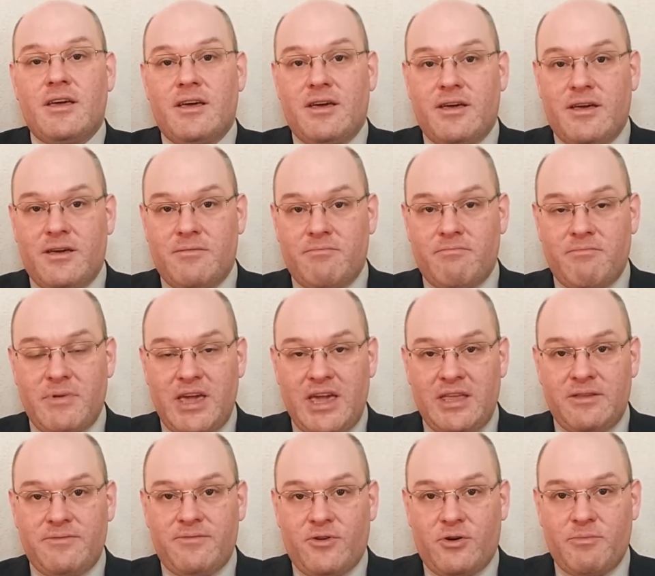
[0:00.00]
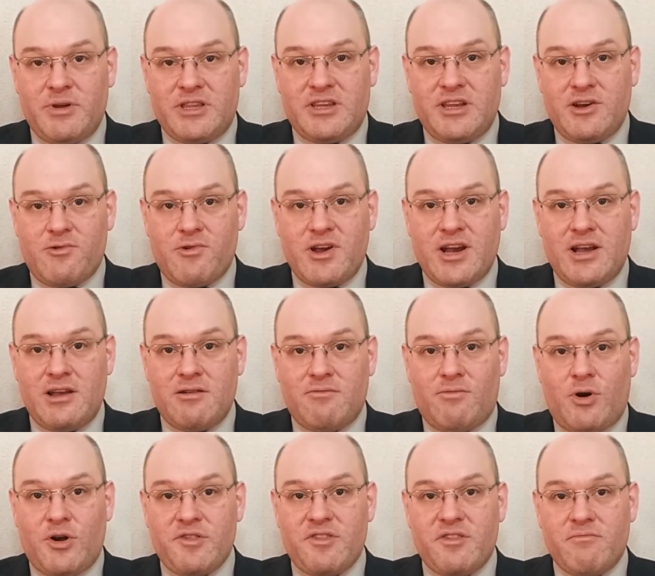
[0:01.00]
info material
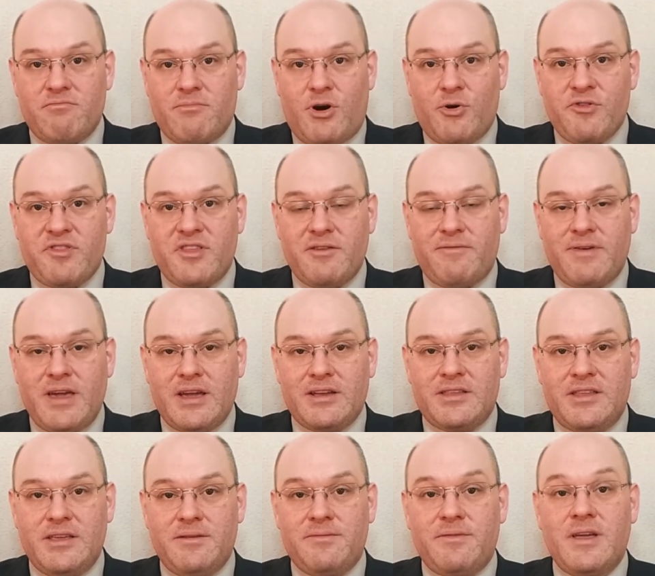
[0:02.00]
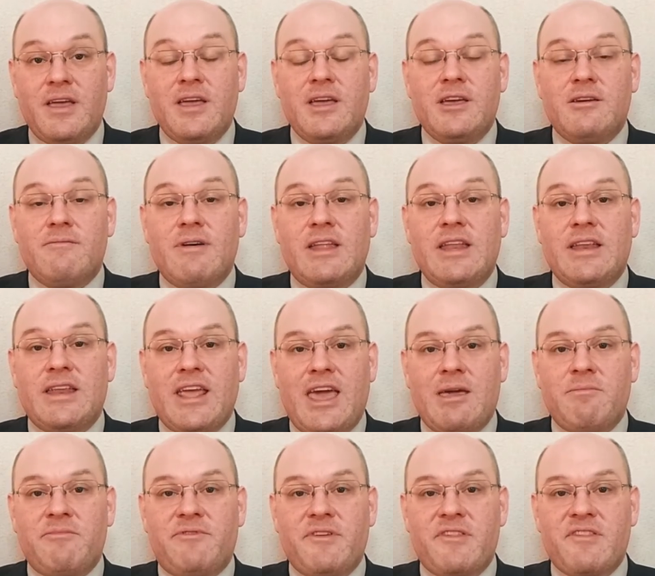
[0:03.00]
was most effective when it
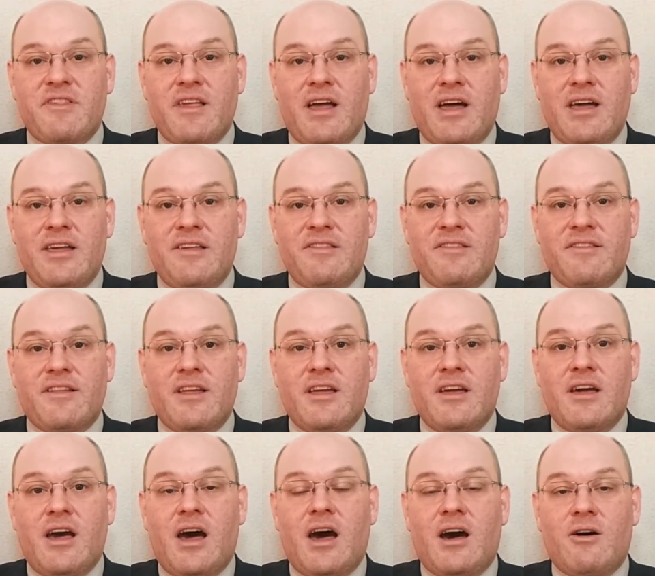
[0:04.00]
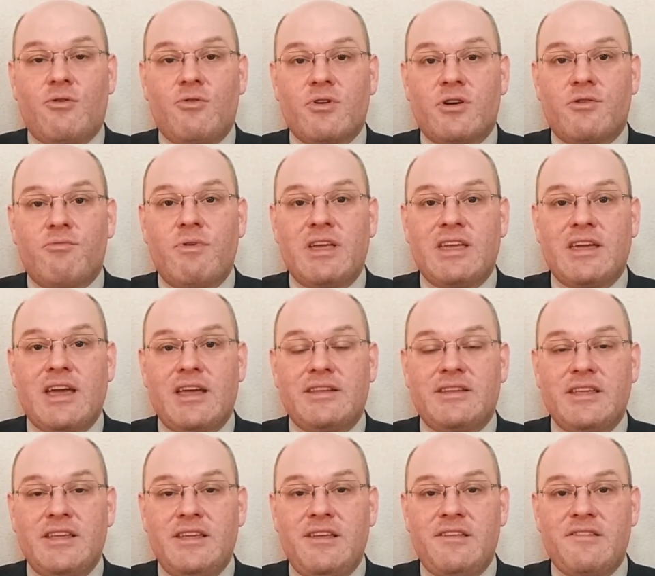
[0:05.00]
emphasized how quick
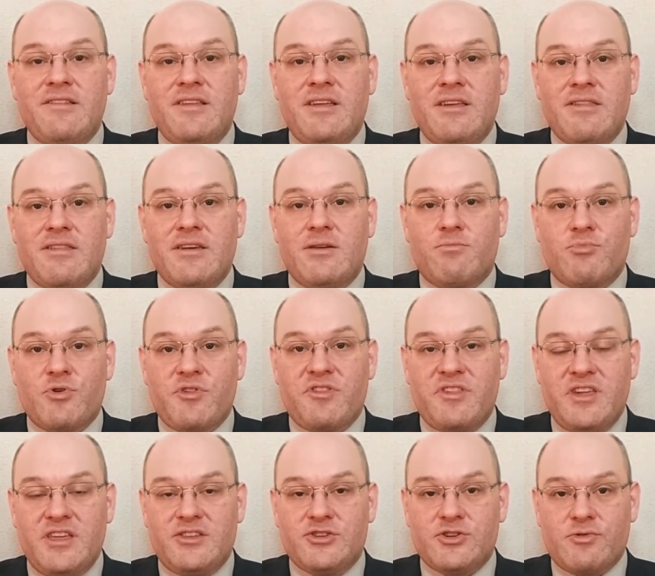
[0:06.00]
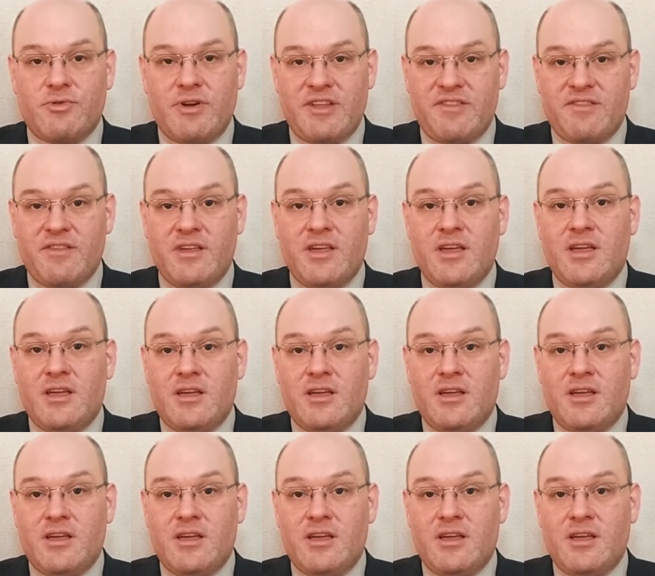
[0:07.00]
and easy the procedure is.